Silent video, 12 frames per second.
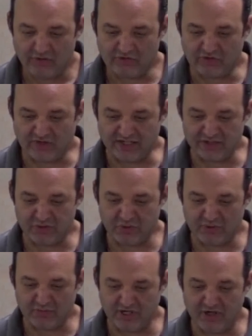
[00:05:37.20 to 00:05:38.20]
So that's
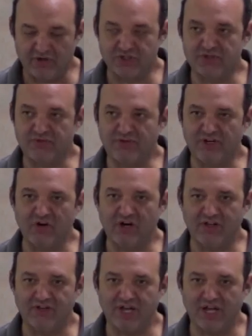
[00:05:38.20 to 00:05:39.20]
what Peter's fear
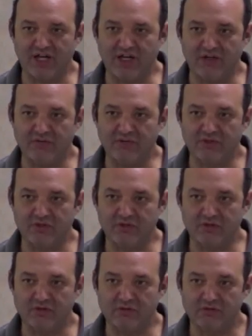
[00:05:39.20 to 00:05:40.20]
had taken him
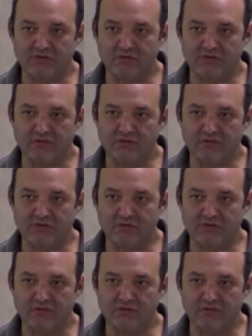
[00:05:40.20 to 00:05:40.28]
to.